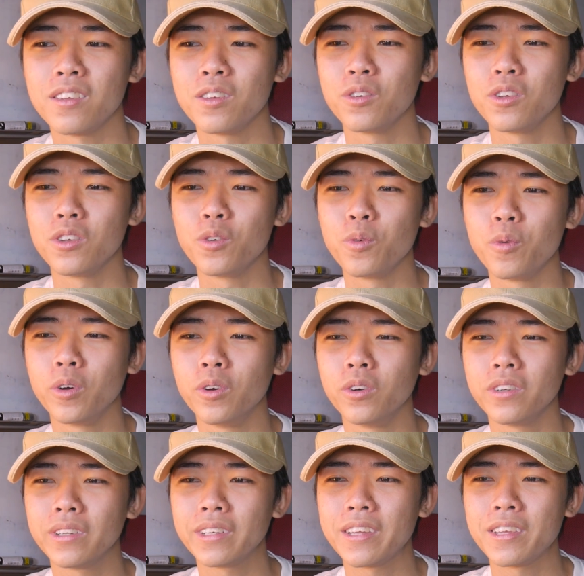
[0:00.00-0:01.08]
You
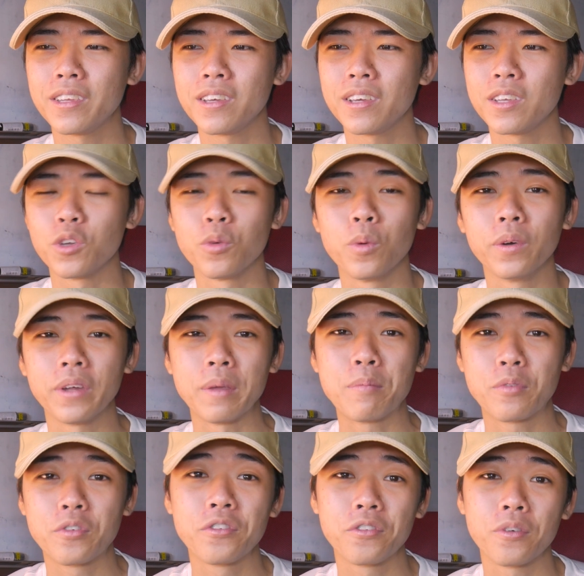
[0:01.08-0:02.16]
will
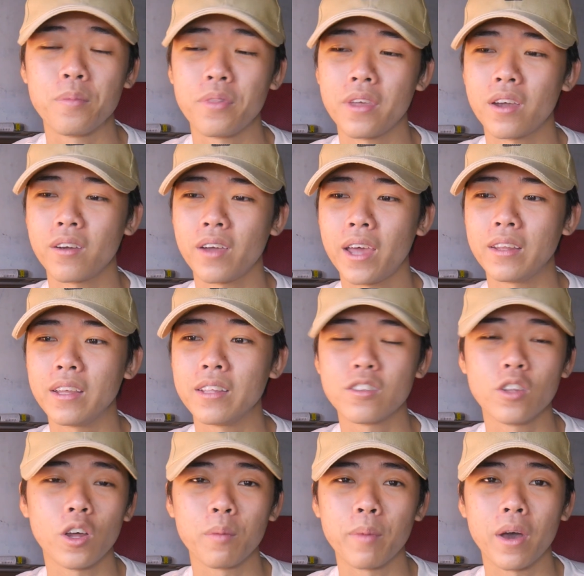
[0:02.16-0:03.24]
improve from there, and
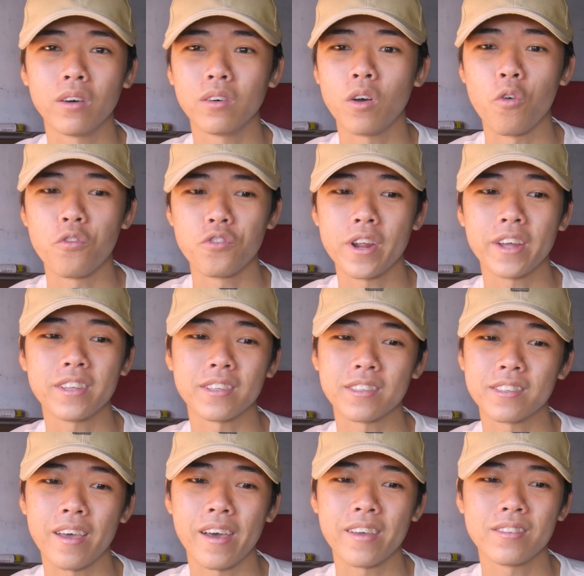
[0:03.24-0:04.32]
it's not about overnight
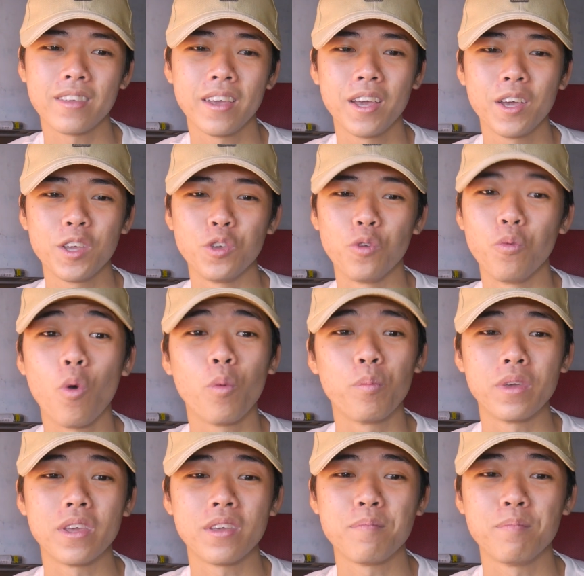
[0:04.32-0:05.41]
success. You won't be